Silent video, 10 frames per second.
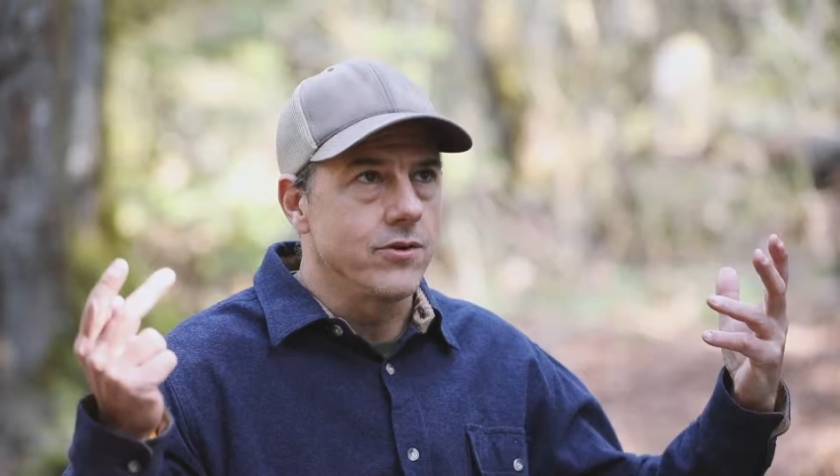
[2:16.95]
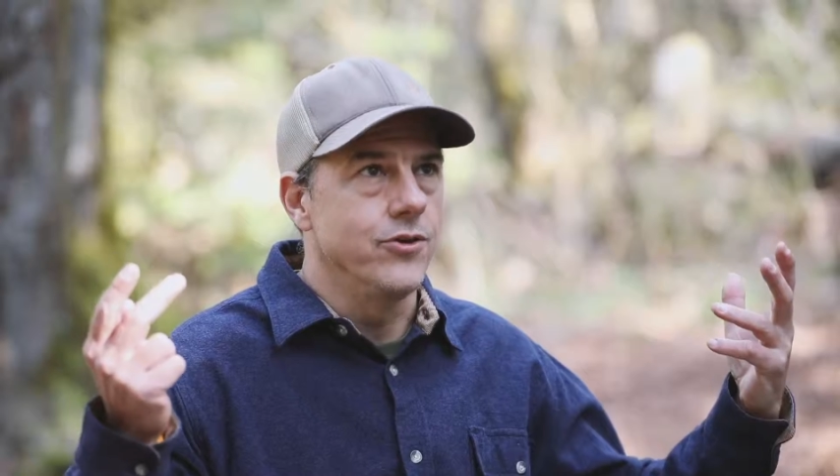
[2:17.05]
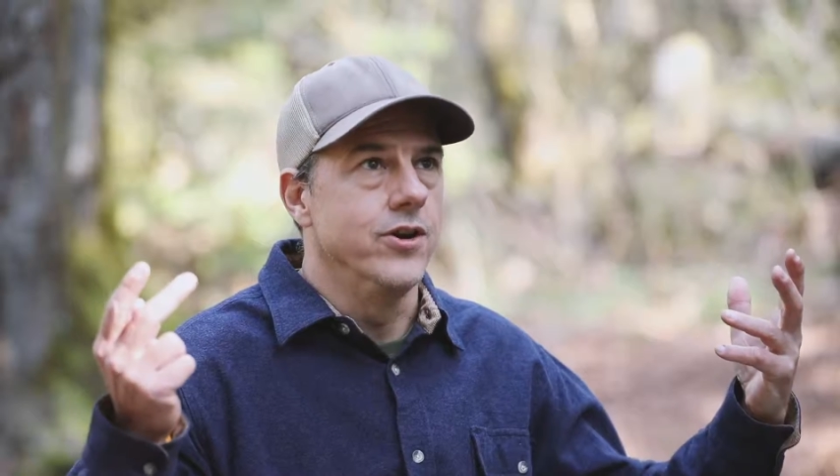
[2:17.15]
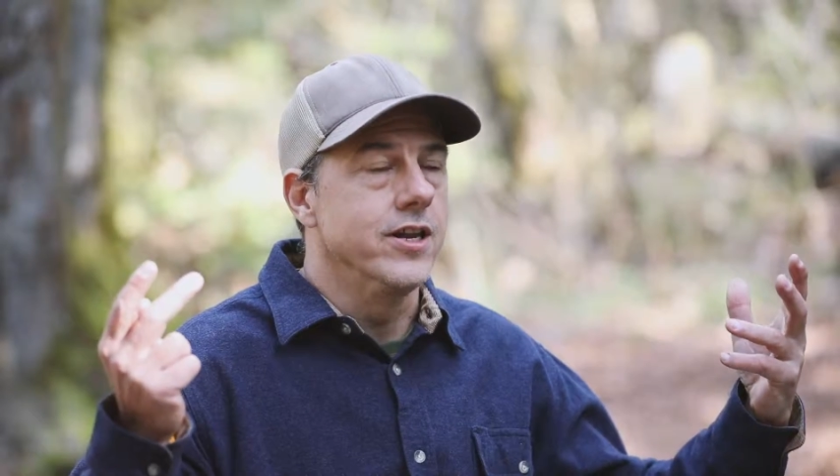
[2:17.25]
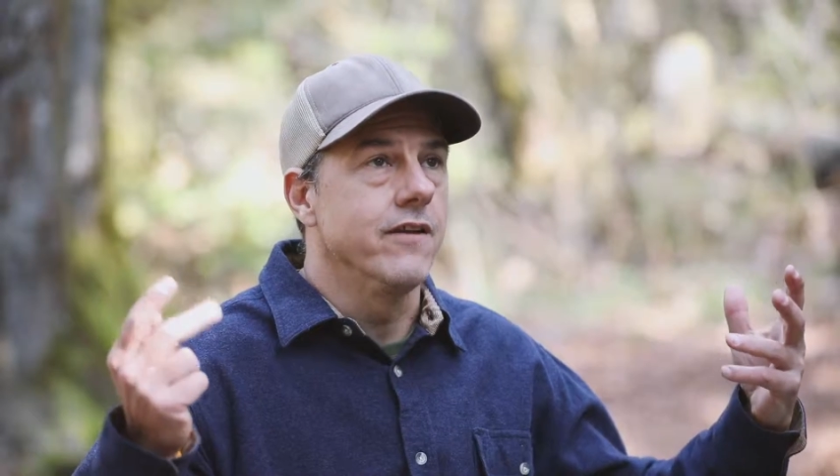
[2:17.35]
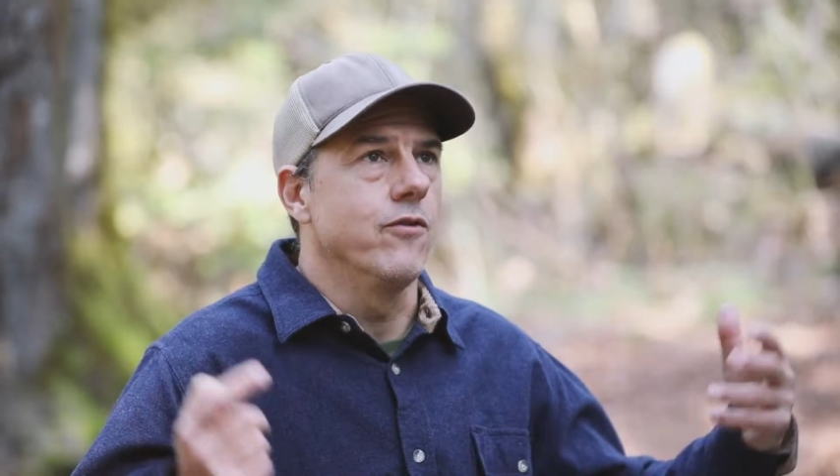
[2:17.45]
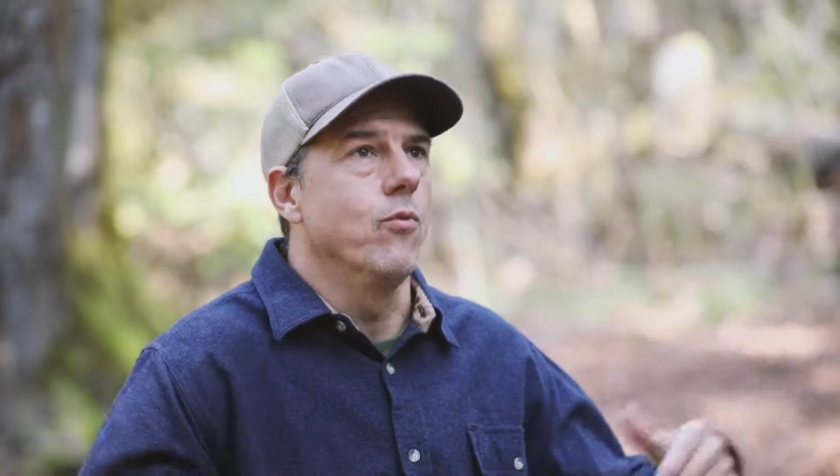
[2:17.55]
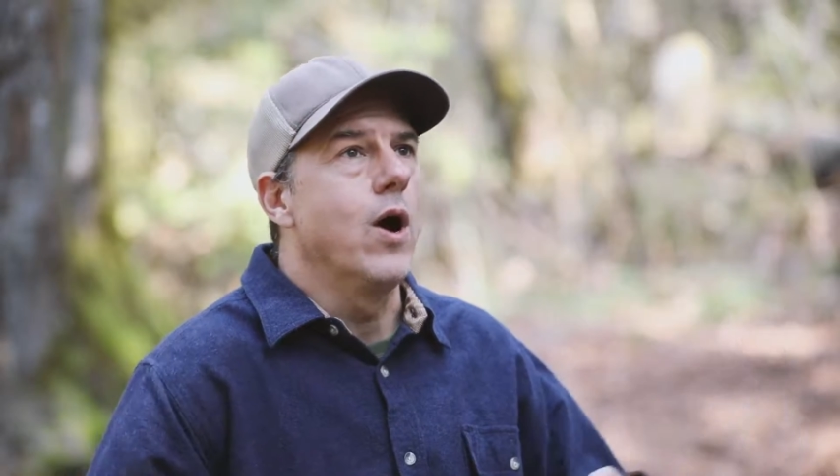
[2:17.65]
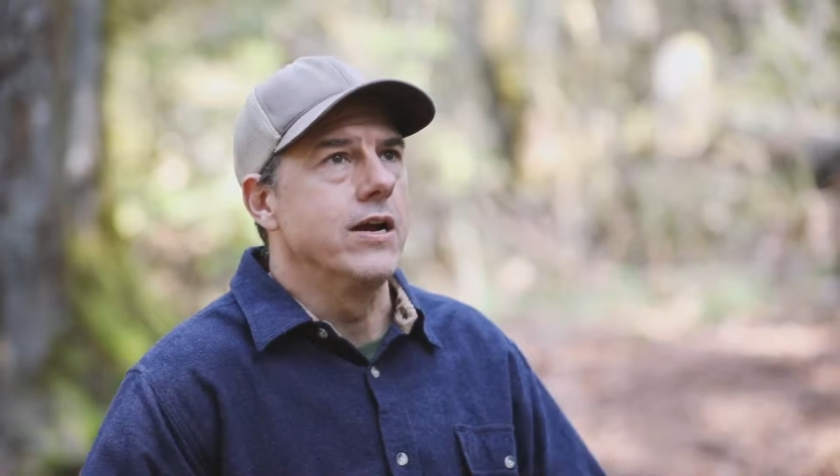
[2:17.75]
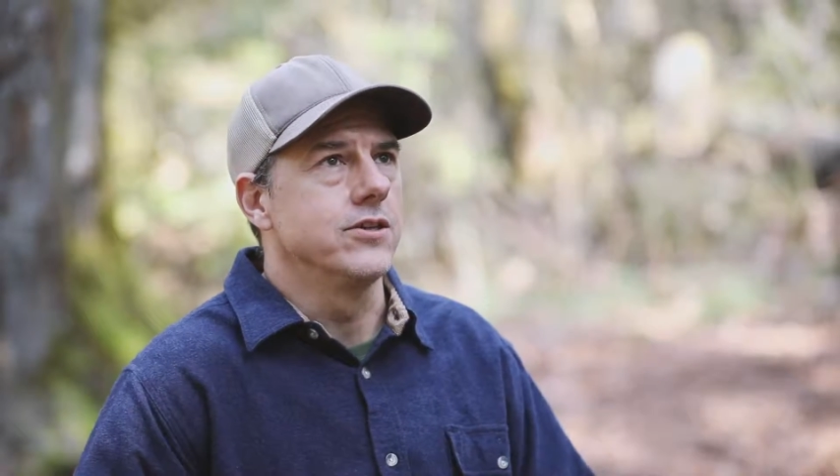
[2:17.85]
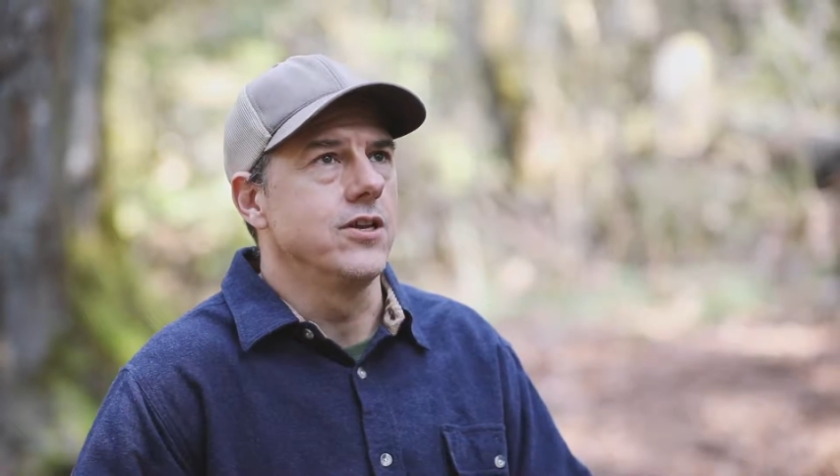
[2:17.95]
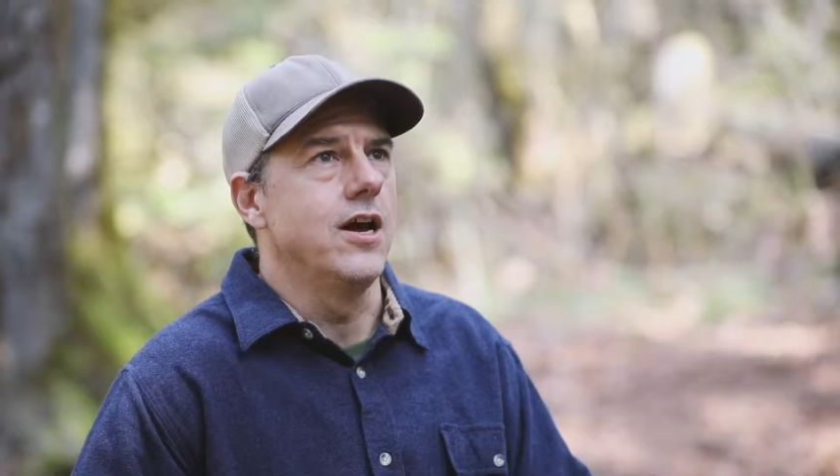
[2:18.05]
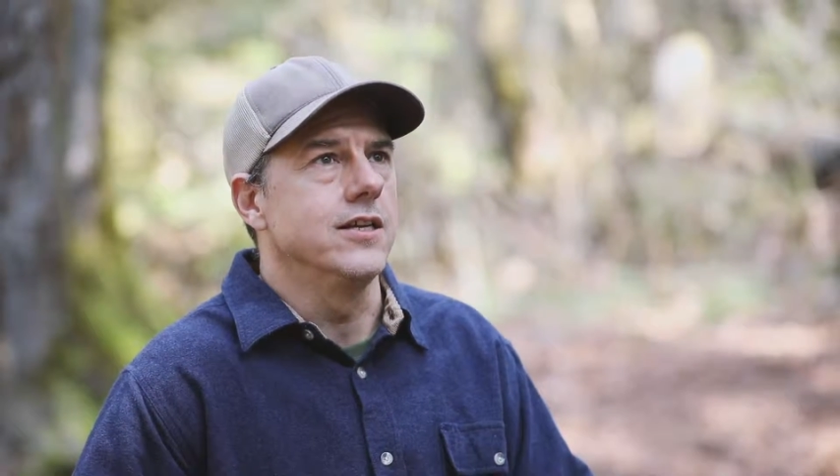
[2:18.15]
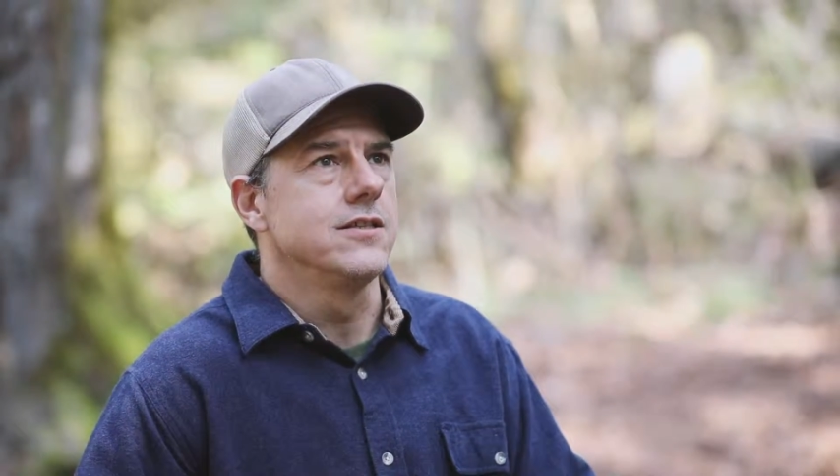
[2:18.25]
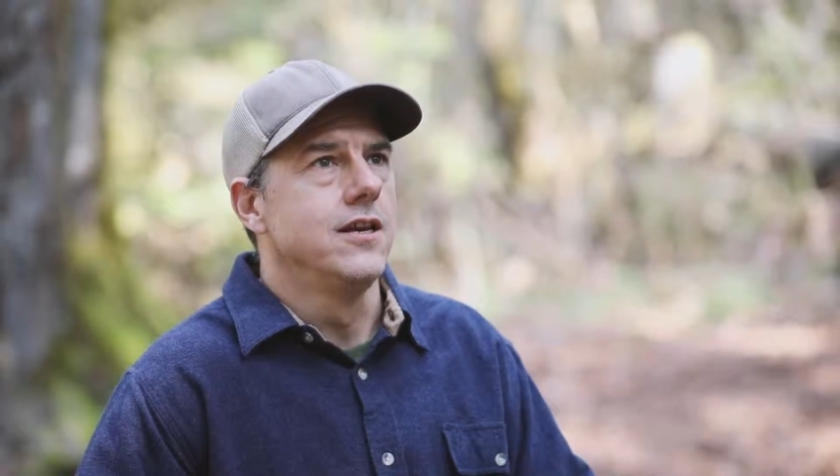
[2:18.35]
30 different wire
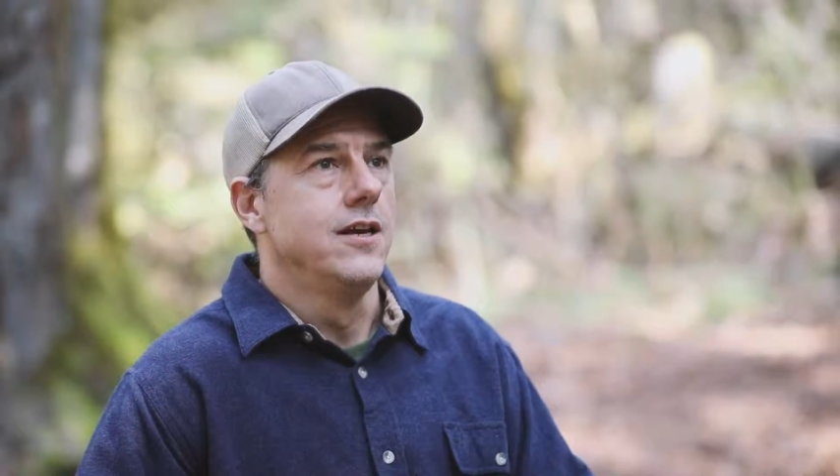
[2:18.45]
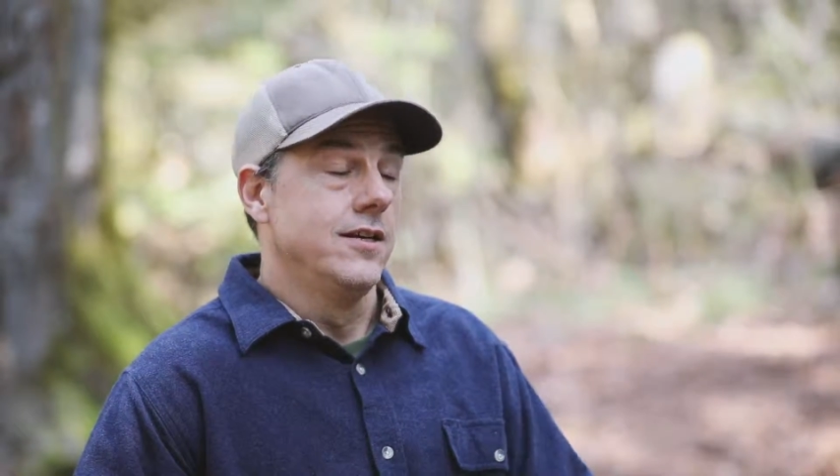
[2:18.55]
saws,